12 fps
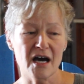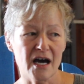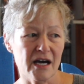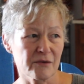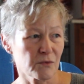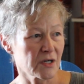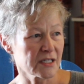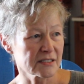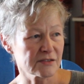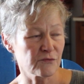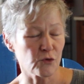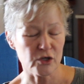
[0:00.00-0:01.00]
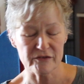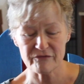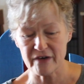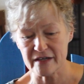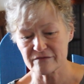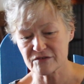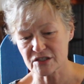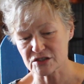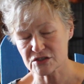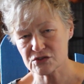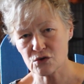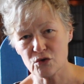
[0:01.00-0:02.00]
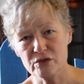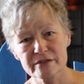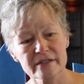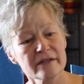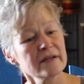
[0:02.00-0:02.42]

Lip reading: I was 45 years old.